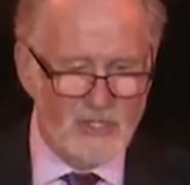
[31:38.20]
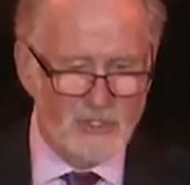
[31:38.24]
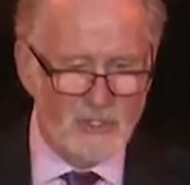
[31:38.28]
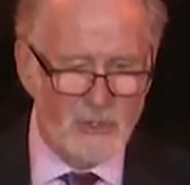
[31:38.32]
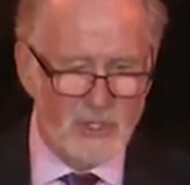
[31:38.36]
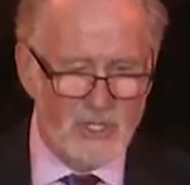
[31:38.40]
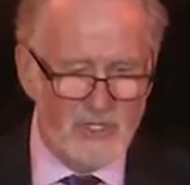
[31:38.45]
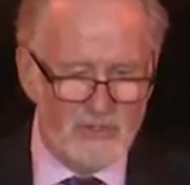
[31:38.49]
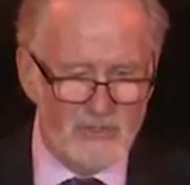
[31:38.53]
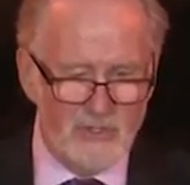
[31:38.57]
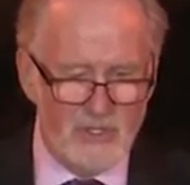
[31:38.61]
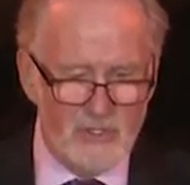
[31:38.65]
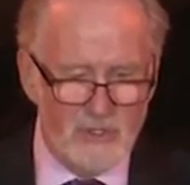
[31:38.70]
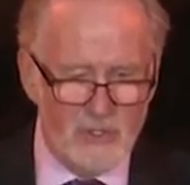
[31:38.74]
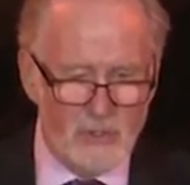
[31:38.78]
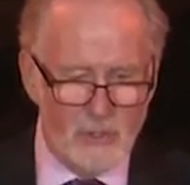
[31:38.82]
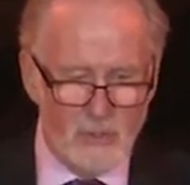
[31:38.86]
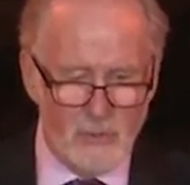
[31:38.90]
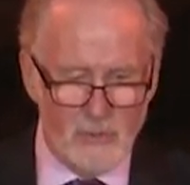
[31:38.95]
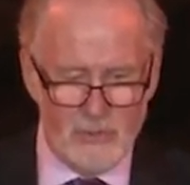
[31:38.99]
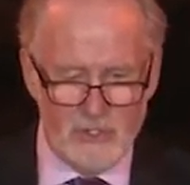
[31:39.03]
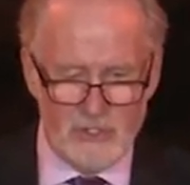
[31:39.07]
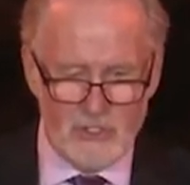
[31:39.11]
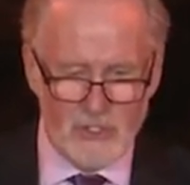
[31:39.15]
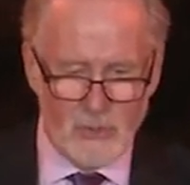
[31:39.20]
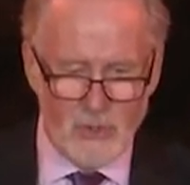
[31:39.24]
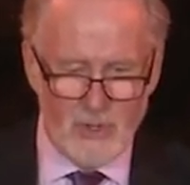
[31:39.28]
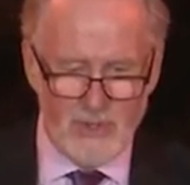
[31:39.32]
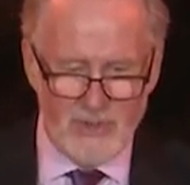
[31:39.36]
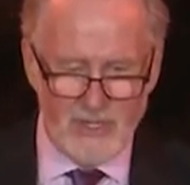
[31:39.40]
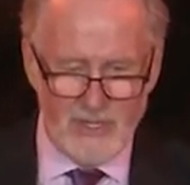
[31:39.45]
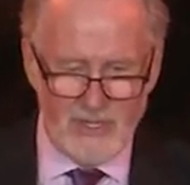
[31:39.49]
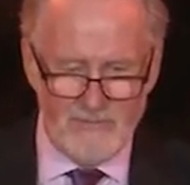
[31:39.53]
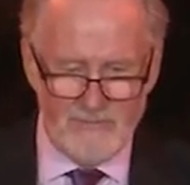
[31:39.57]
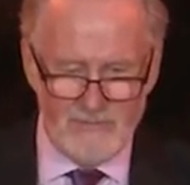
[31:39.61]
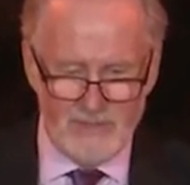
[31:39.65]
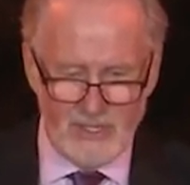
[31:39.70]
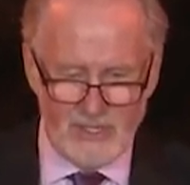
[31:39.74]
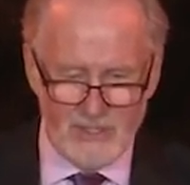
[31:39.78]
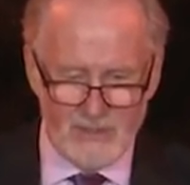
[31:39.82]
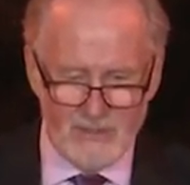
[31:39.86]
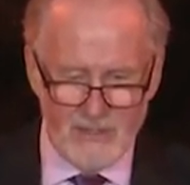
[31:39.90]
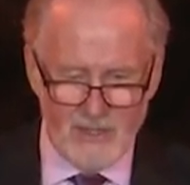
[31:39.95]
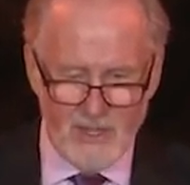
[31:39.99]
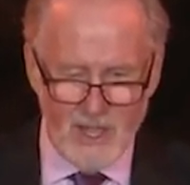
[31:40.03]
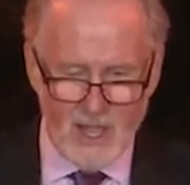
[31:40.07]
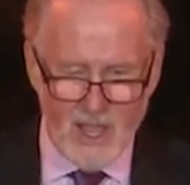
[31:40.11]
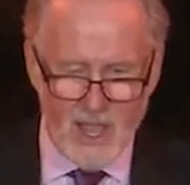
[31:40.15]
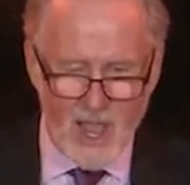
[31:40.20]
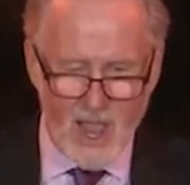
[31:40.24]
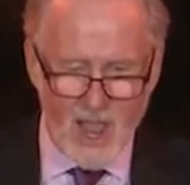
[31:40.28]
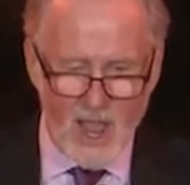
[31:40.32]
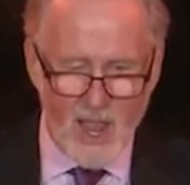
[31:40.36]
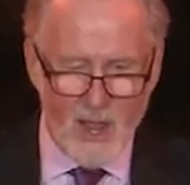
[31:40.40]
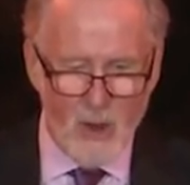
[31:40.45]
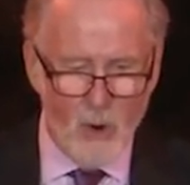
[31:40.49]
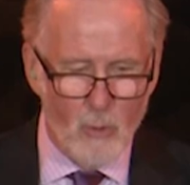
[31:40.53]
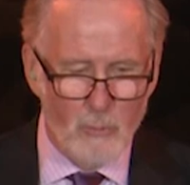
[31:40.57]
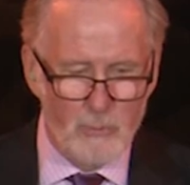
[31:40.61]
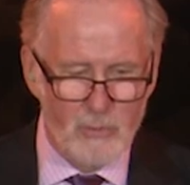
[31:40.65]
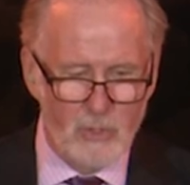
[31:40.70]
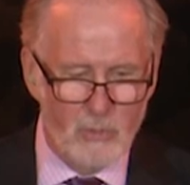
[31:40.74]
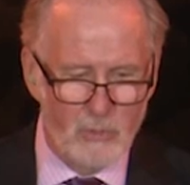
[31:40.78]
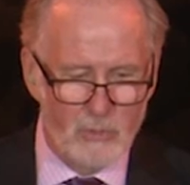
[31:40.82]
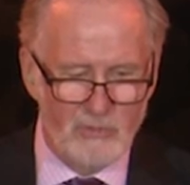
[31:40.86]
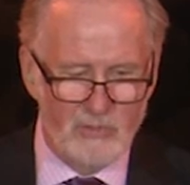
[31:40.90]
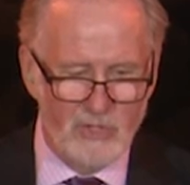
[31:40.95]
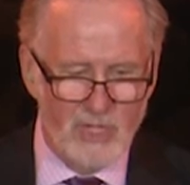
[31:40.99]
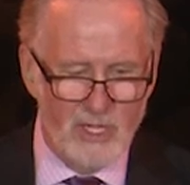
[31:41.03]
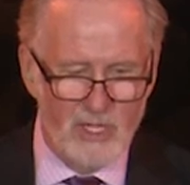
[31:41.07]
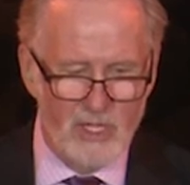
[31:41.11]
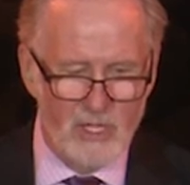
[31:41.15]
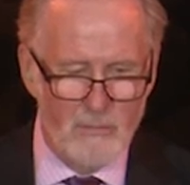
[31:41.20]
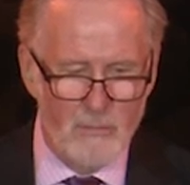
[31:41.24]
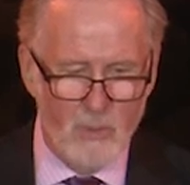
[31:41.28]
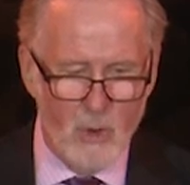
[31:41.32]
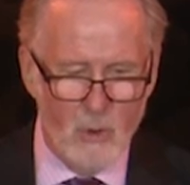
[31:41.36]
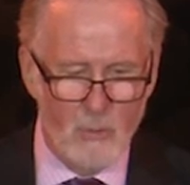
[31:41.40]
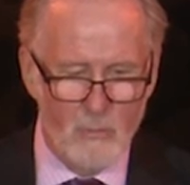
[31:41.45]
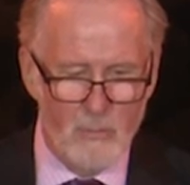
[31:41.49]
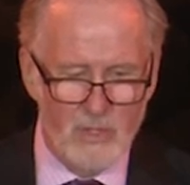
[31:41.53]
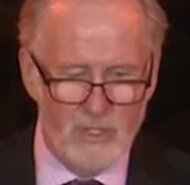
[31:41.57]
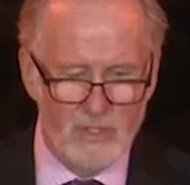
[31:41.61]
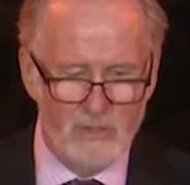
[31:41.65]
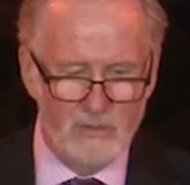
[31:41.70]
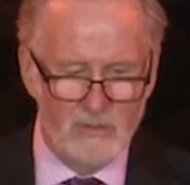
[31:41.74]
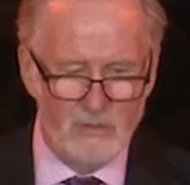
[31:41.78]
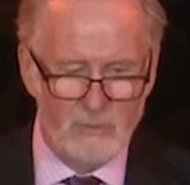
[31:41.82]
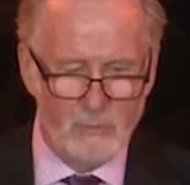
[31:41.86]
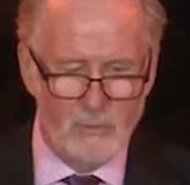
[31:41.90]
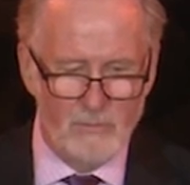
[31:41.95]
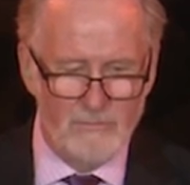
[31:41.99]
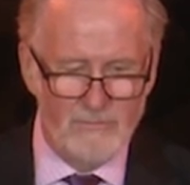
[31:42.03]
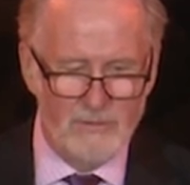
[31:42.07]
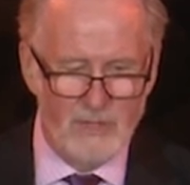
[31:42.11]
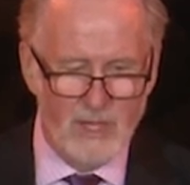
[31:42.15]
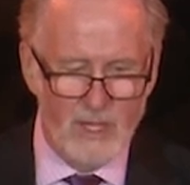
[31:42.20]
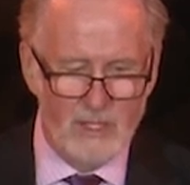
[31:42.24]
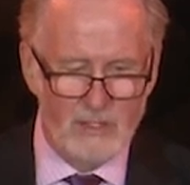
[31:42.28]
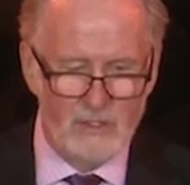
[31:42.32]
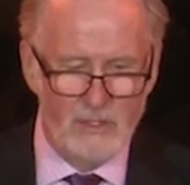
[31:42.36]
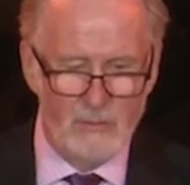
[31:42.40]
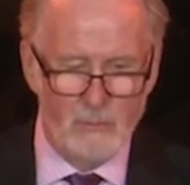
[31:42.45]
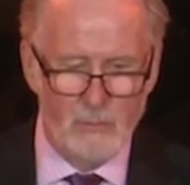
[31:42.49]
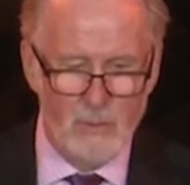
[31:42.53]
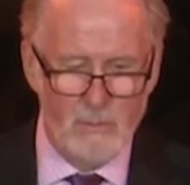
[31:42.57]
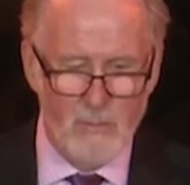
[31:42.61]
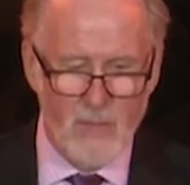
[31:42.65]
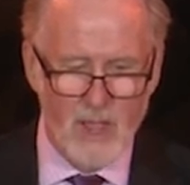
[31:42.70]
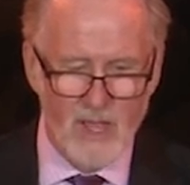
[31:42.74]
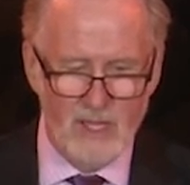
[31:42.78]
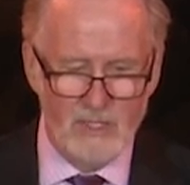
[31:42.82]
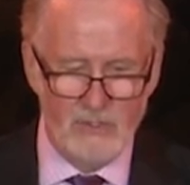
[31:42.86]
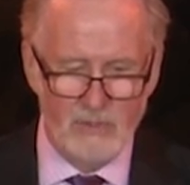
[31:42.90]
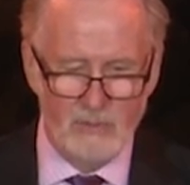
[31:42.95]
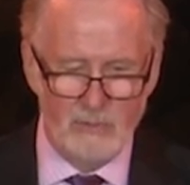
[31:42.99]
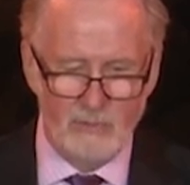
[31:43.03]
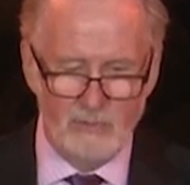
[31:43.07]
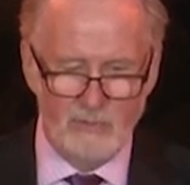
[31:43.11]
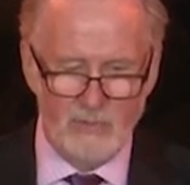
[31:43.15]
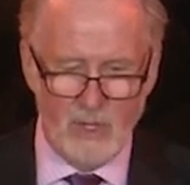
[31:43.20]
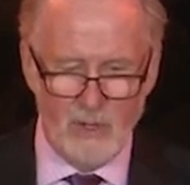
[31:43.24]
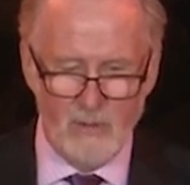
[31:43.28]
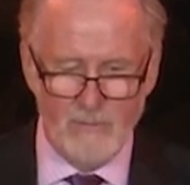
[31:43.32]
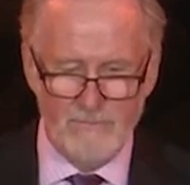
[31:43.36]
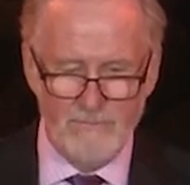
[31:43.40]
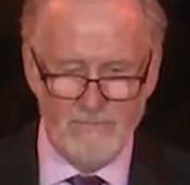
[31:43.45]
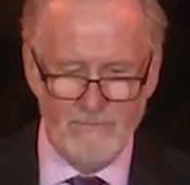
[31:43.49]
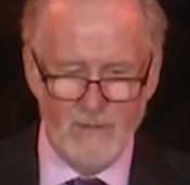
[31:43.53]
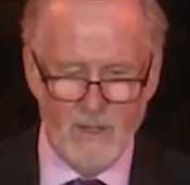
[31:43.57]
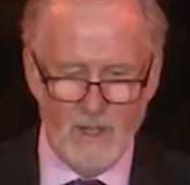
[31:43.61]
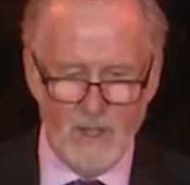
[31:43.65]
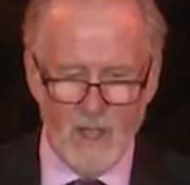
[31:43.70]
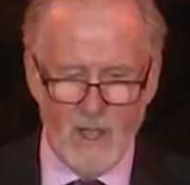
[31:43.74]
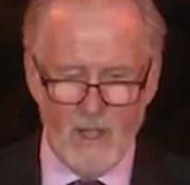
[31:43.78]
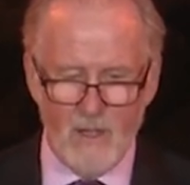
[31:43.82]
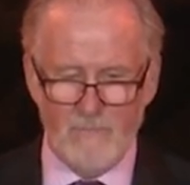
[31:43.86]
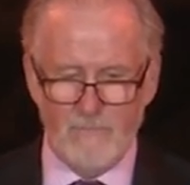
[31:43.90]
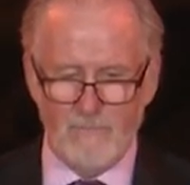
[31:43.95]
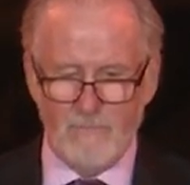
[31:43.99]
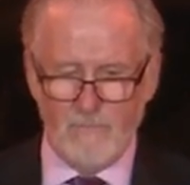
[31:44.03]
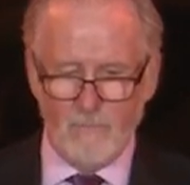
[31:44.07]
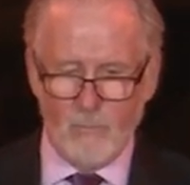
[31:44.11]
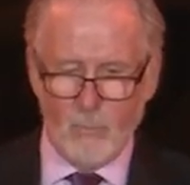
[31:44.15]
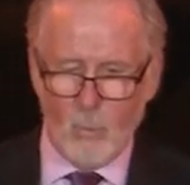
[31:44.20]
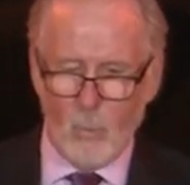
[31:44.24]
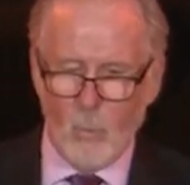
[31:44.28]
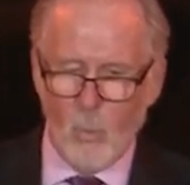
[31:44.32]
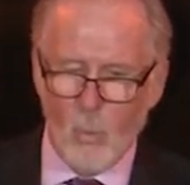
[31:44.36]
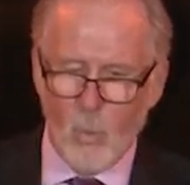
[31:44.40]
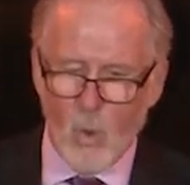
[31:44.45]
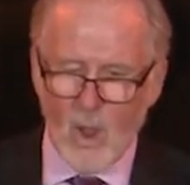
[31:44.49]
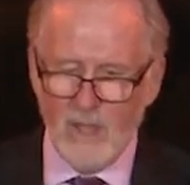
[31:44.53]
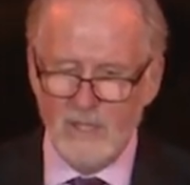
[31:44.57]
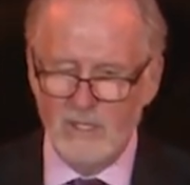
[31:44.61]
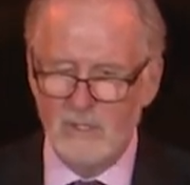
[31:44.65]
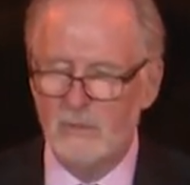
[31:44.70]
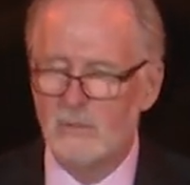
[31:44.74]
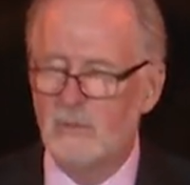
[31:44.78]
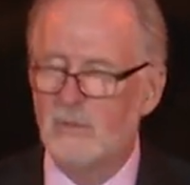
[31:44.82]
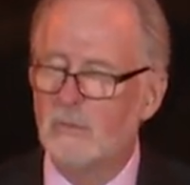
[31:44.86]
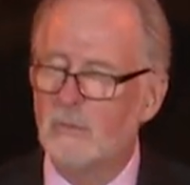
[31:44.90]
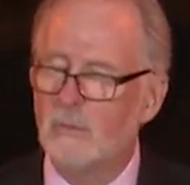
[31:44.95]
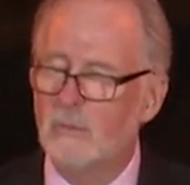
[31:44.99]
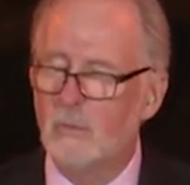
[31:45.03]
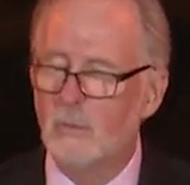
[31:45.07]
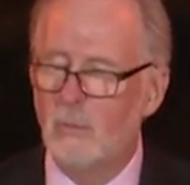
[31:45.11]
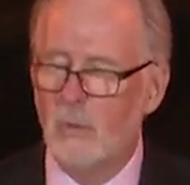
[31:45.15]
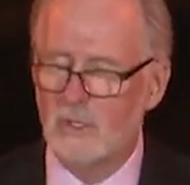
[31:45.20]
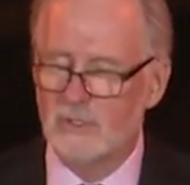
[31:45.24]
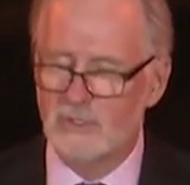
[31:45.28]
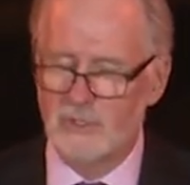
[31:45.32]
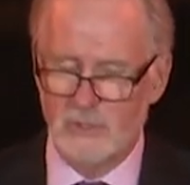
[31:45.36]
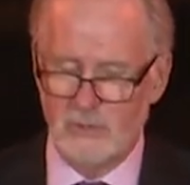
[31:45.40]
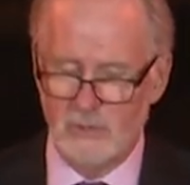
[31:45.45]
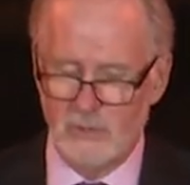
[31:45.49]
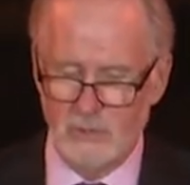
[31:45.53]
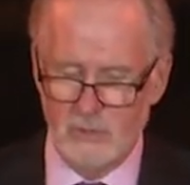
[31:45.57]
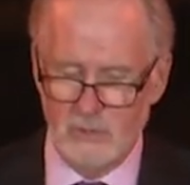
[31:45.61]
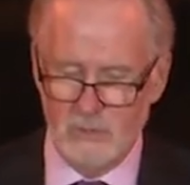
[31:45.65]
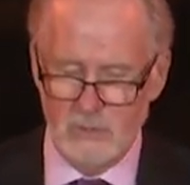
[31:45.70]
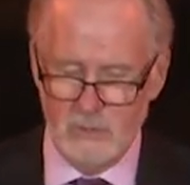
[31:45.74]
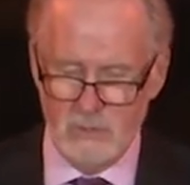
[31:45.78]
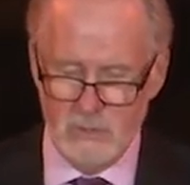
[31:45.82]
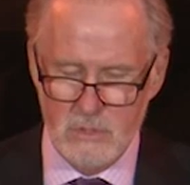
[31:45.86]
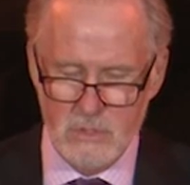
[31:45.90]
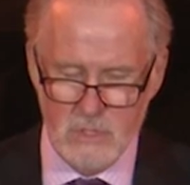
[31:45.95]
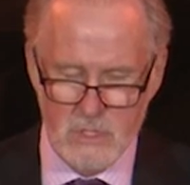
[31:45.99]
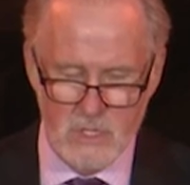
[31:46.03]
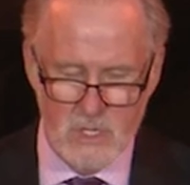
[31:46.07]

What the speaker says: As you continue to enjoy the evening, I hope you will take a moment to reflect and remind yourself of why you do what you do.